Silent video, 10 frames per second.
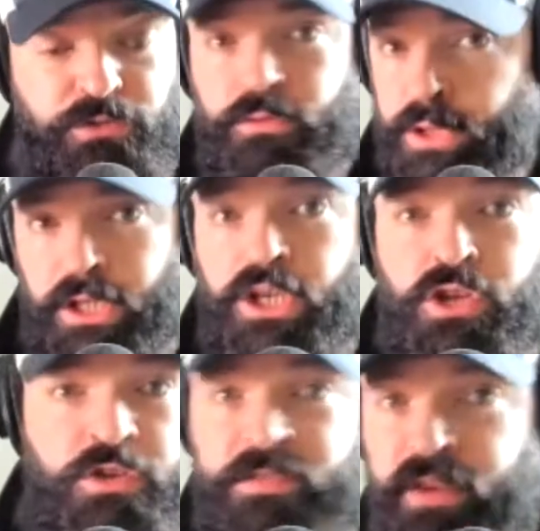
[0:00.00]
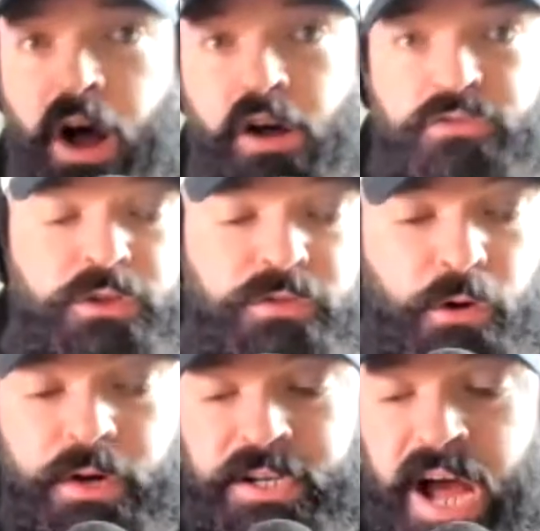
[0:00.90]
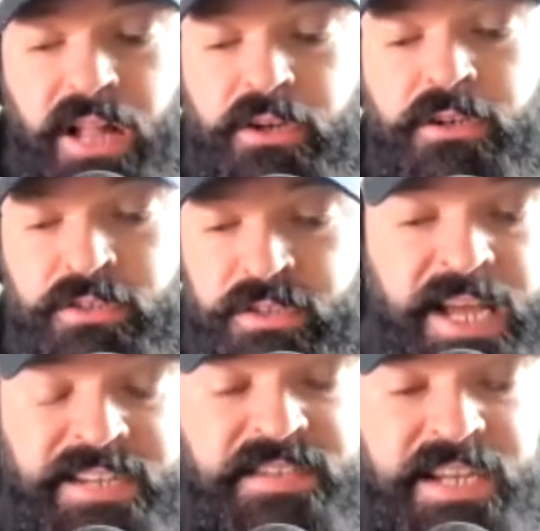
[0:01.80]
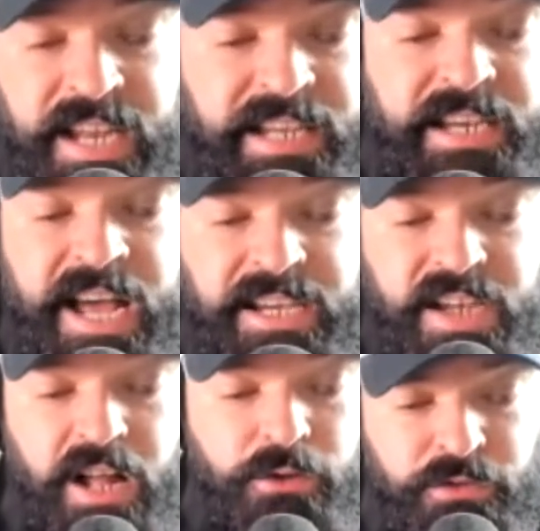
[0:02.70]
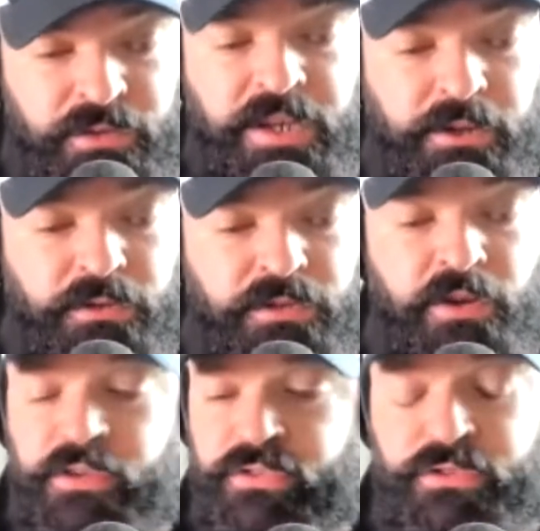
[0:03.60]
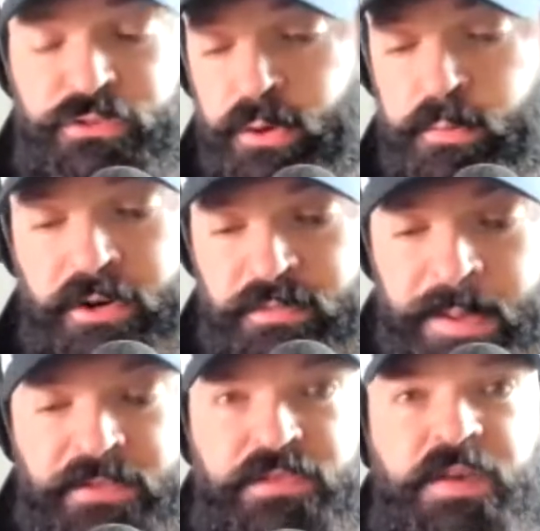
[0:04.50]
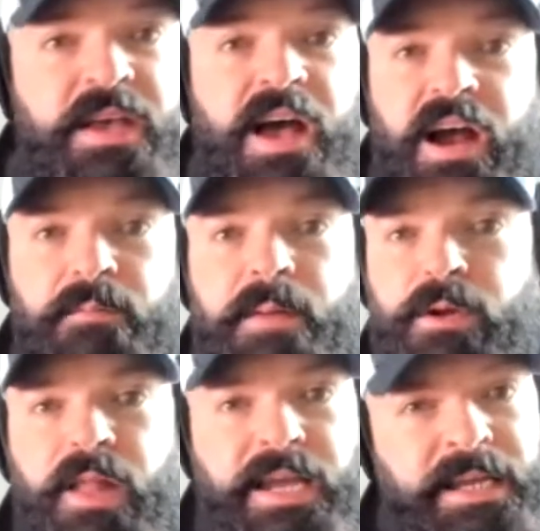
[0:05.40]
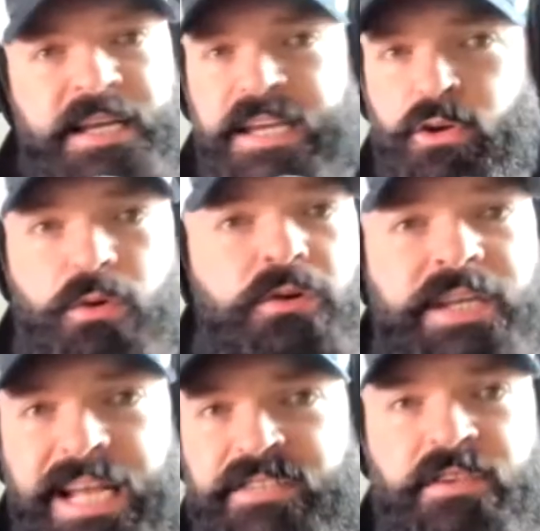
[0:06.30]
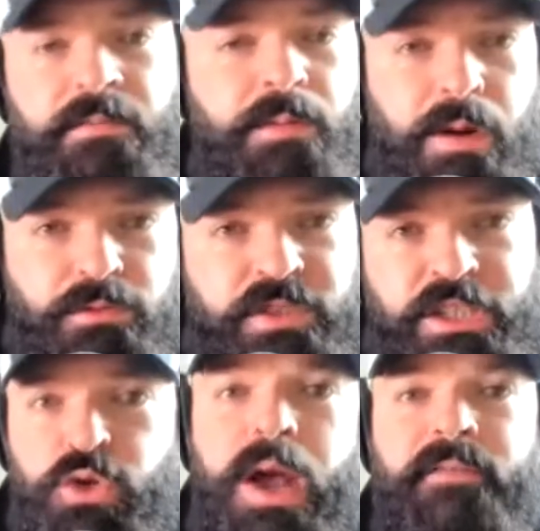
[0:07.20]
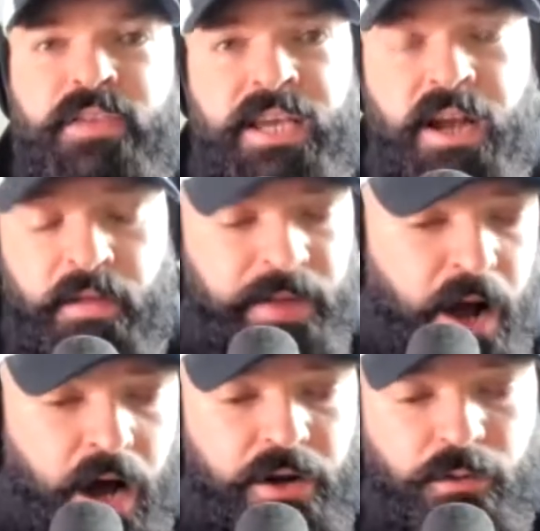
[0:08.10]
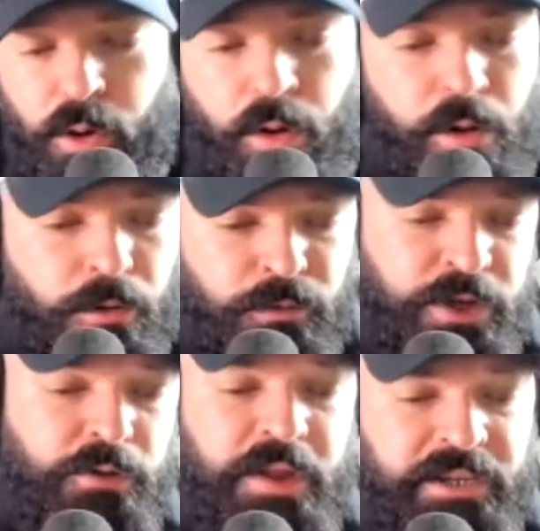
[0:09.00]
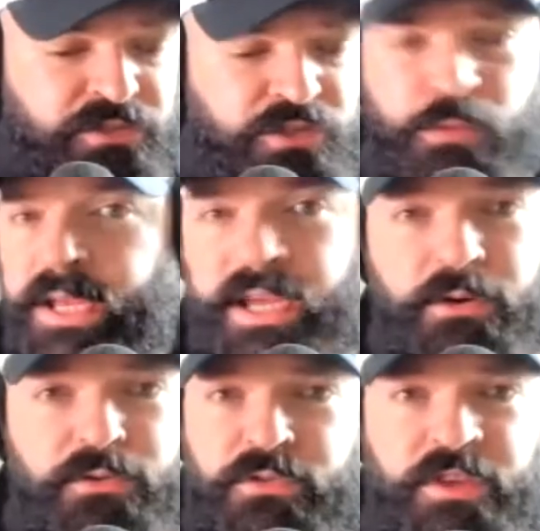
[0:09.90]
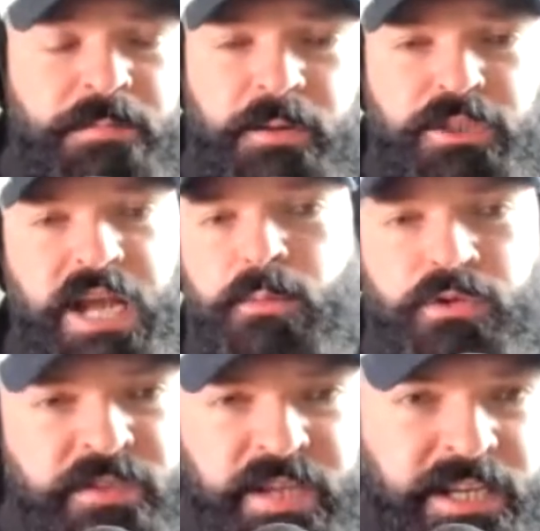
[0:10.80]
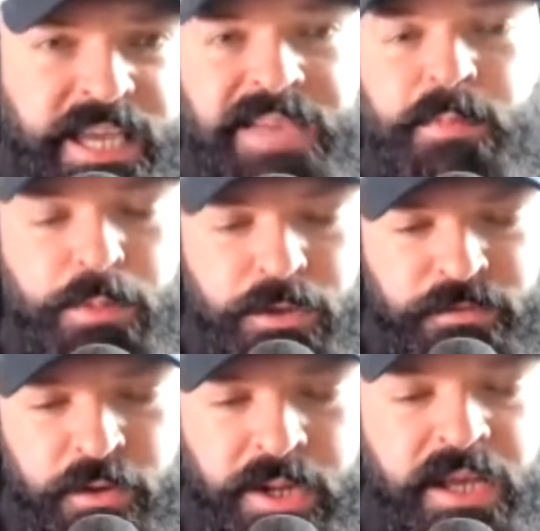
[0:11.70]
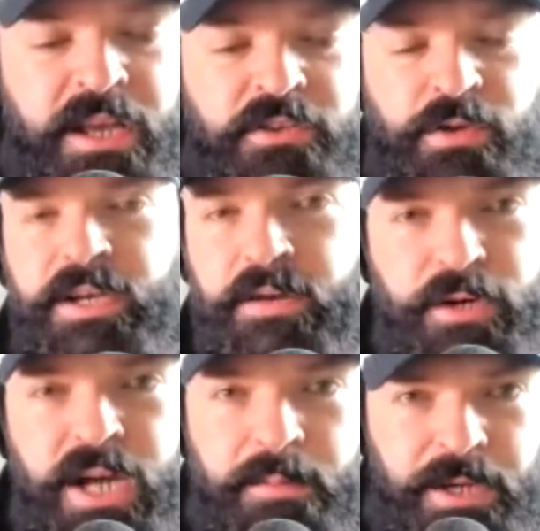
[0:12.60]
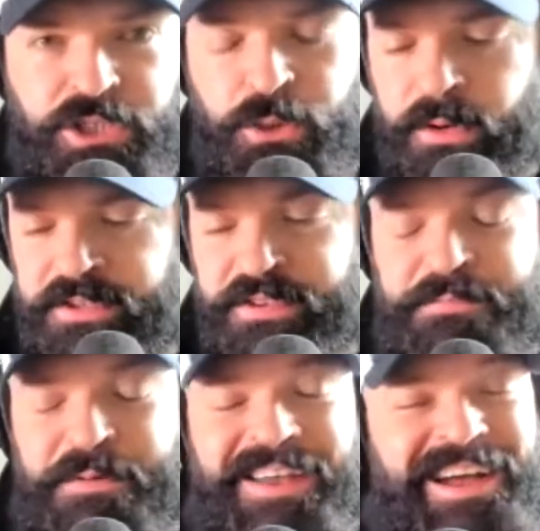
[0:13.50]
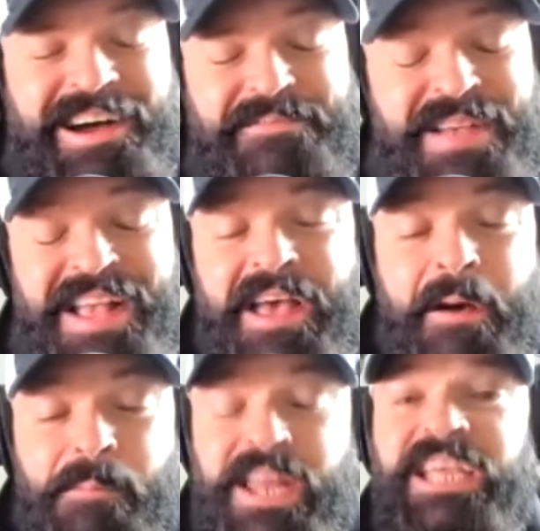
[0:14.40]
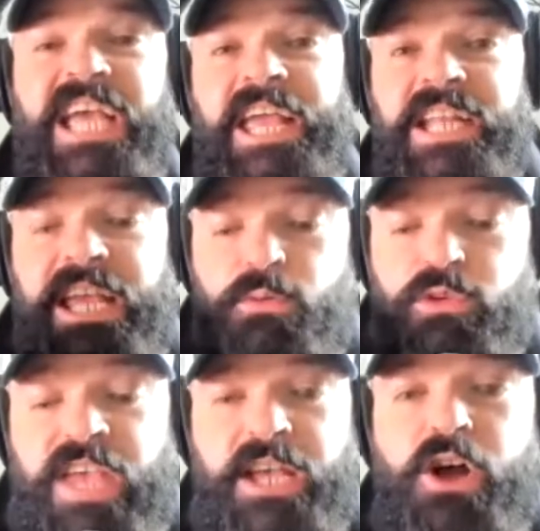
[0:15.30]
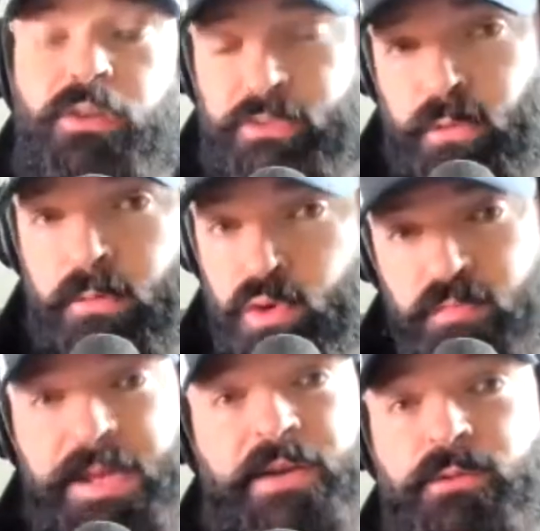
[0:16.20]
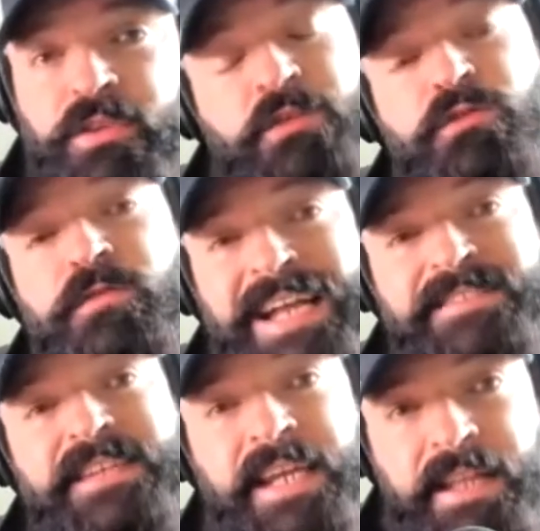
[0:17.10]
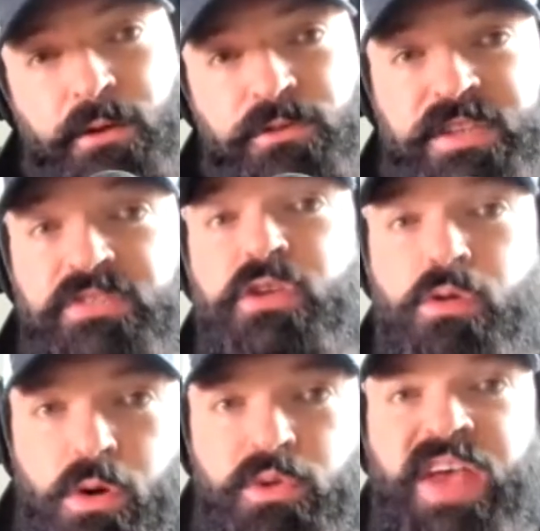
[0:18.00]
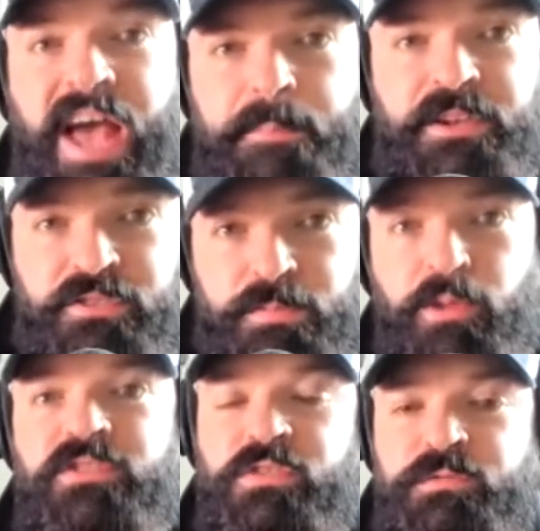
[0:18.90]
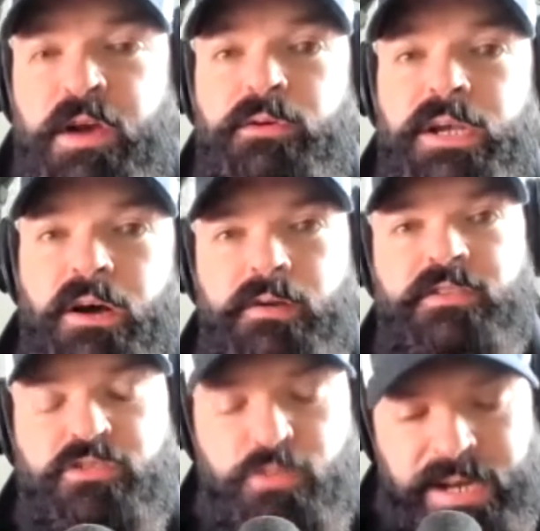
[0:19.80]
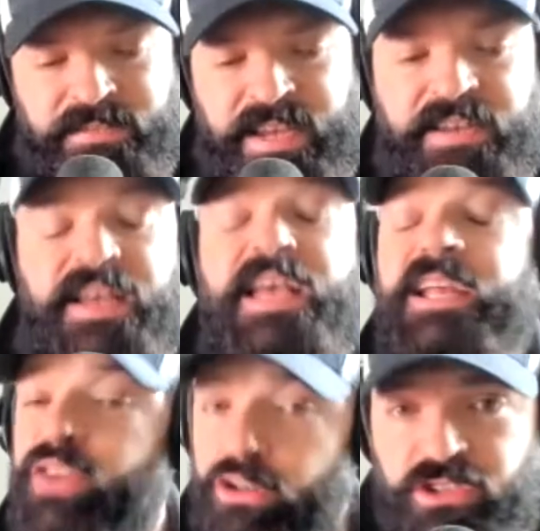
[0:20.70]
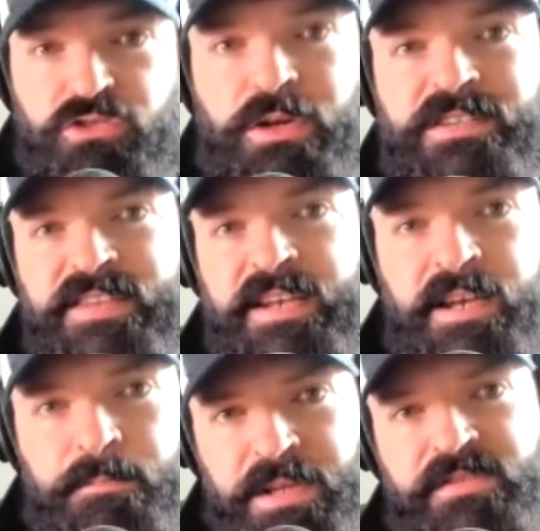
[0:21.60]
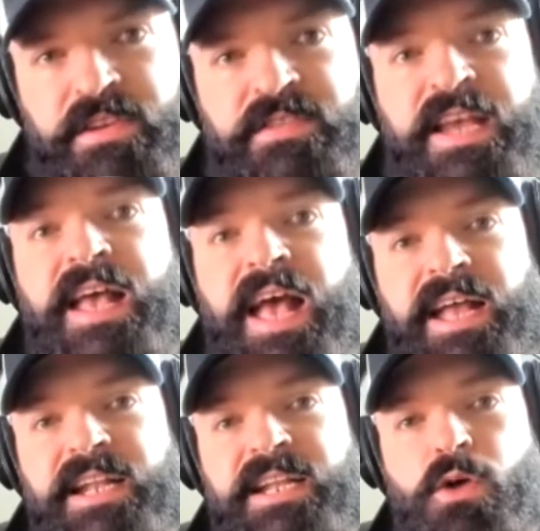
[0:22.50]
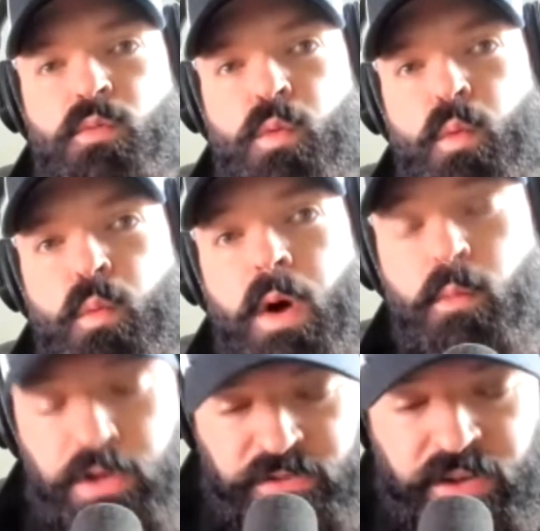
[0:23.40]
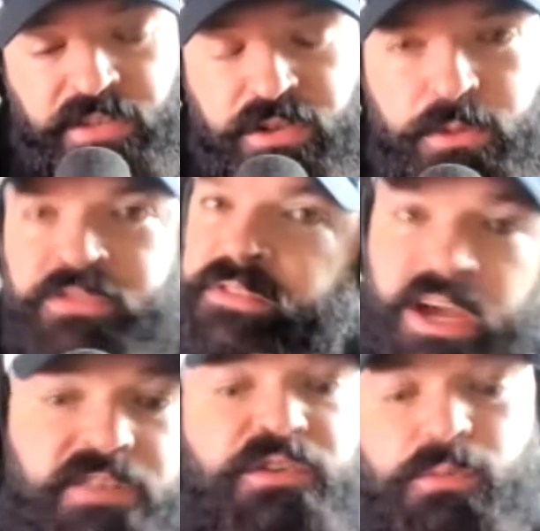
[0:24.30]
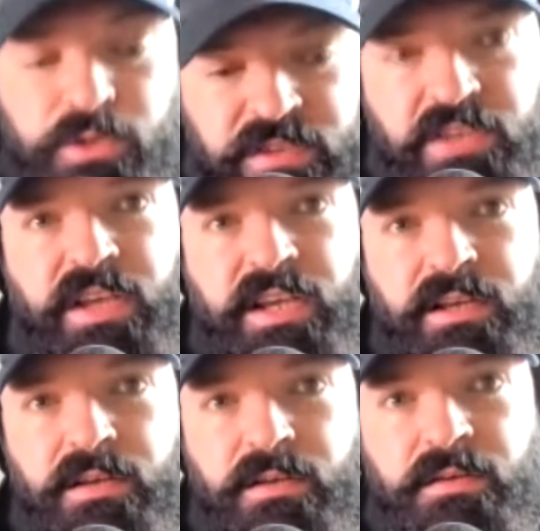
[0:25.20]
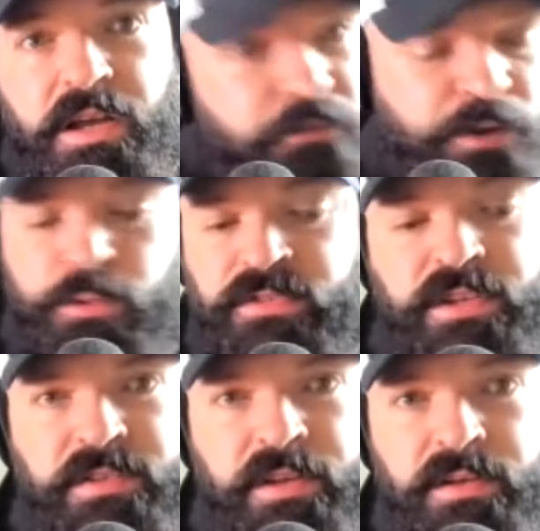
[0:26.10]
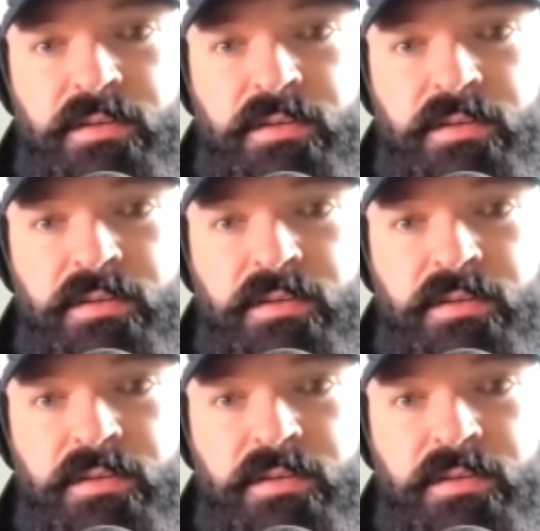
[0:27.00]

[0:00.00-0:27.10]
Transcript: It would be like yes. it's 130 dollar, 1989 dollar sneakers. You know, this is super expensive. I remember like in order to get some, my mom was like, you have to get on the honor roll. You know, the next three years or something, which I wasn't incapable of doing. So I never got my Jordans. But um, but it, it was a cultural movement. It was it was fascinating, and those things don't always happen happen in sports. It's very hard to transcend. It's hard to transcend in business. And what we saw too is none of it was easy. None of it was easy.